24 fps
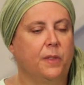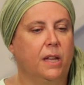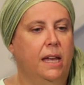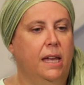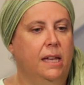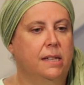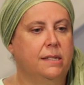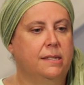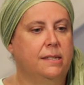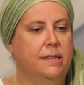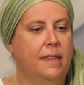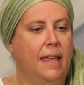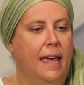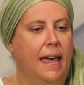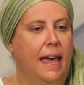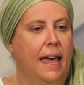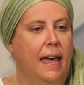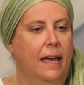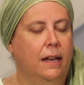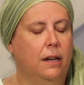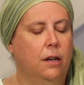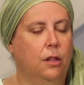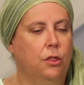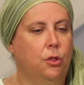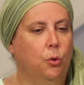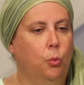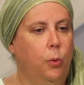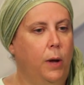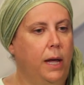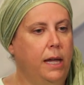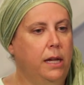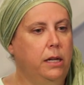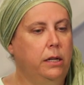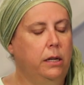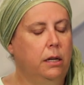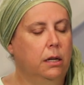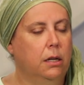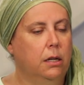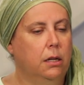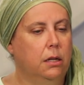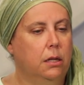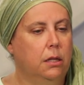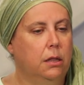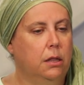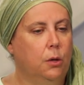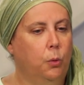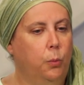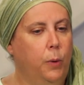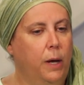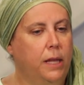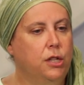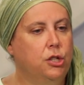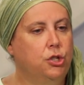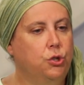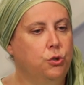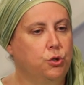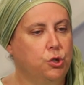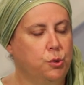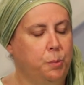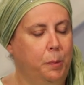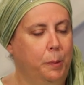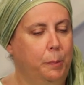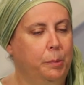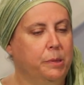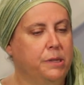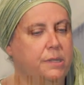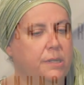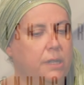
is that the way the Jewish people